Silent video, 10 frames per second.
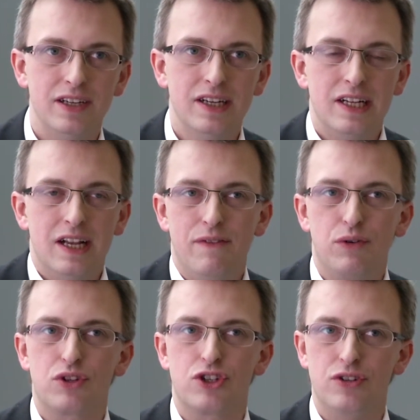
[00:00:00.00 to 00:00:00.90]
is
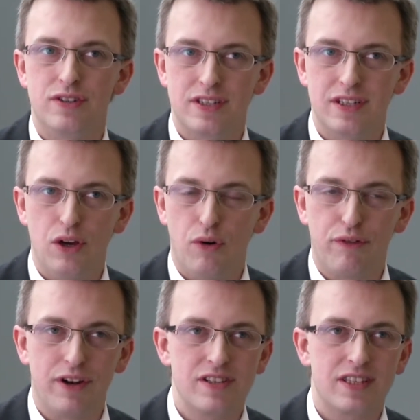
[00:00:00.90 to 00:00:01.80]
open to all
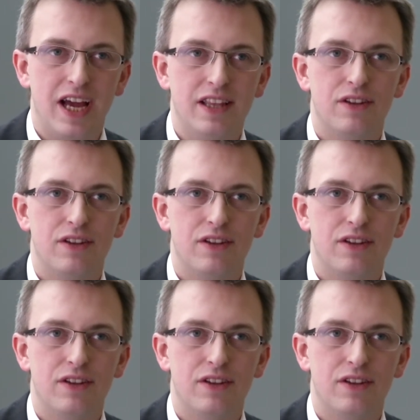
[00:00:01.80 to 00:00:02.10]
tools.